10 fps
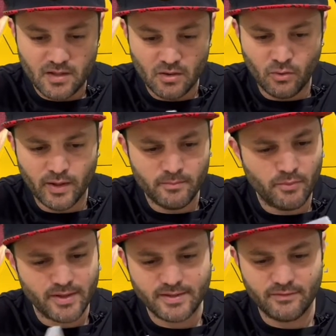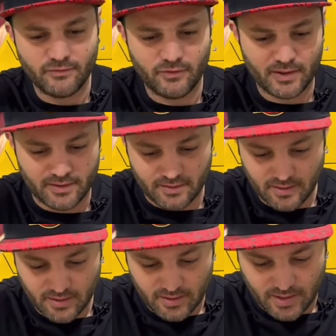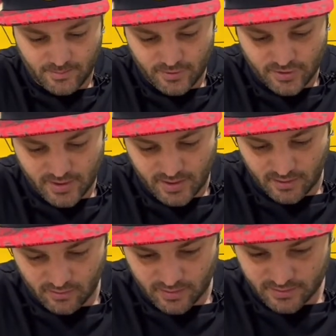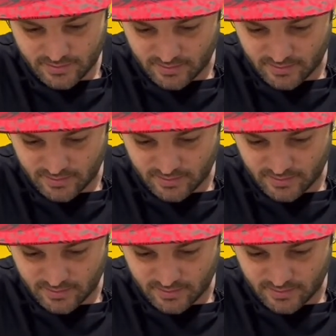Quite impressive front image there, guys.